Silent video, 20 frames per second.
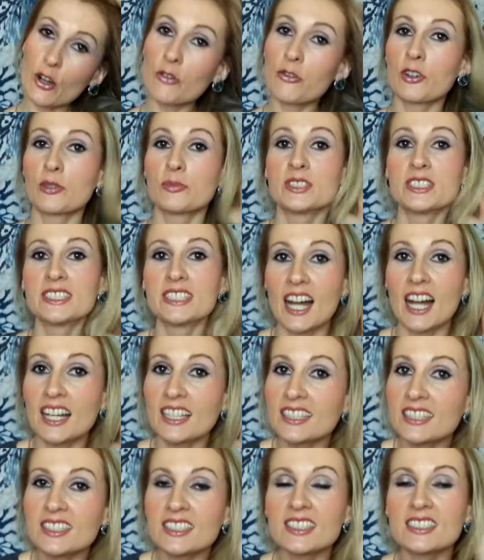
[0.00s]
know from the
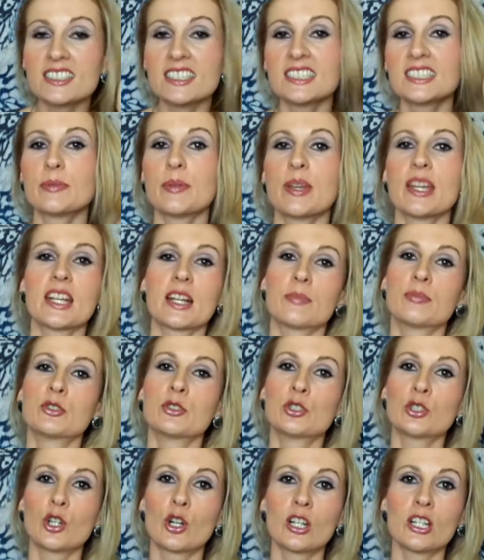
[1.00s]
title, this makeup
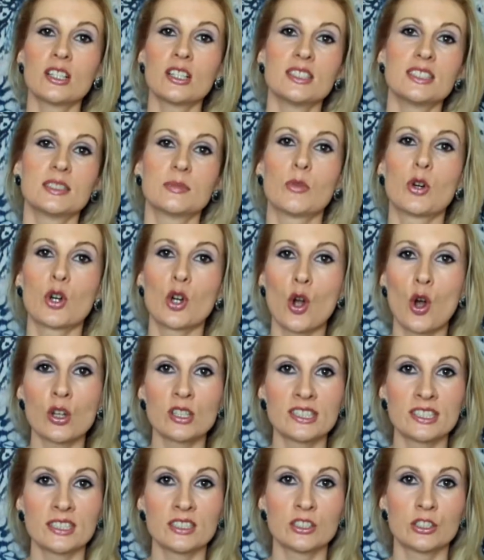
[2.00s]
tutorial is more
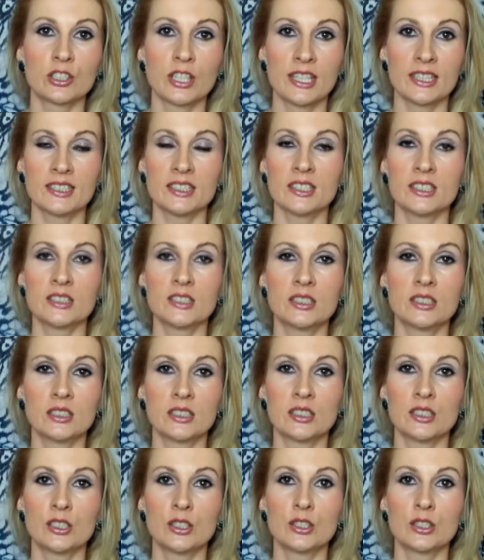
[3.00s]
concentrated